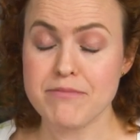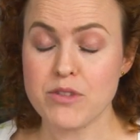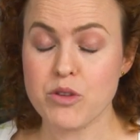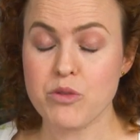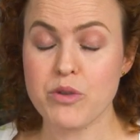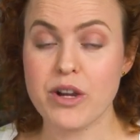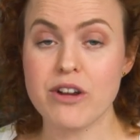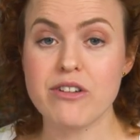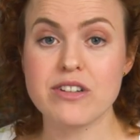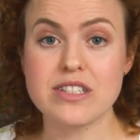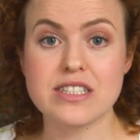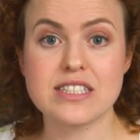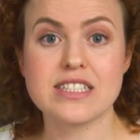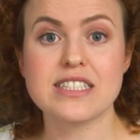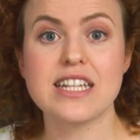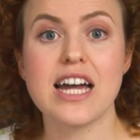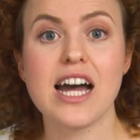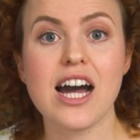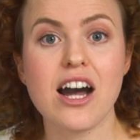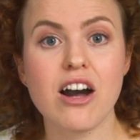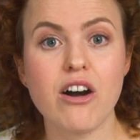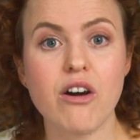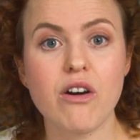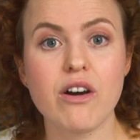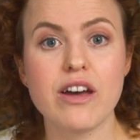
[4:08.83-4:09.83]
Whereas
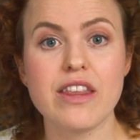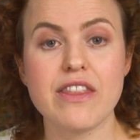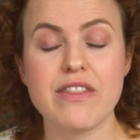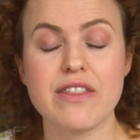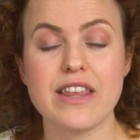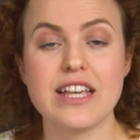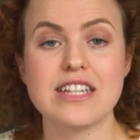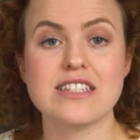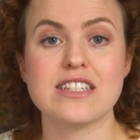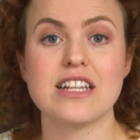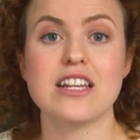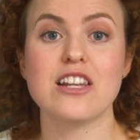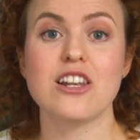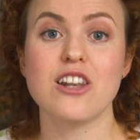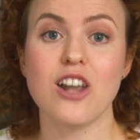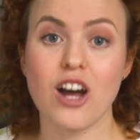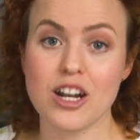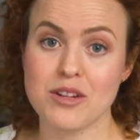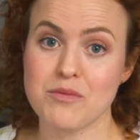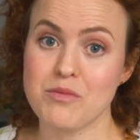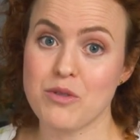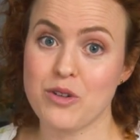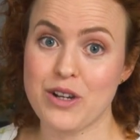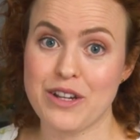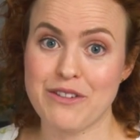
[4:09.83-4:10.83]
now there's a
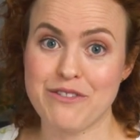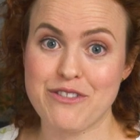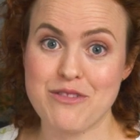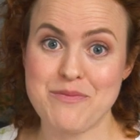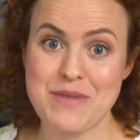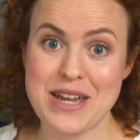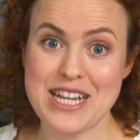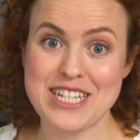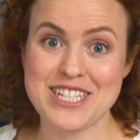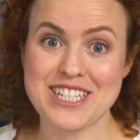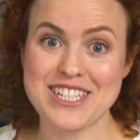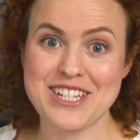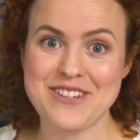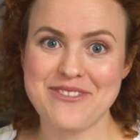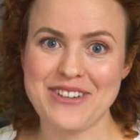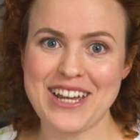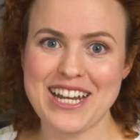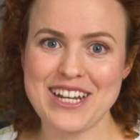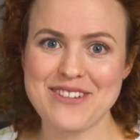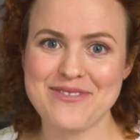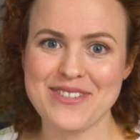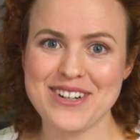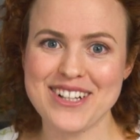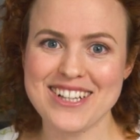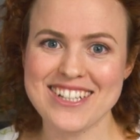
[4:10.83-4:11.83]
lot more information
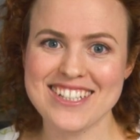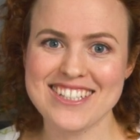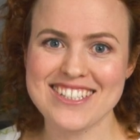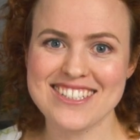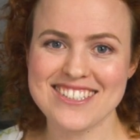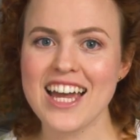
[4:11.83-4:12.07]
available.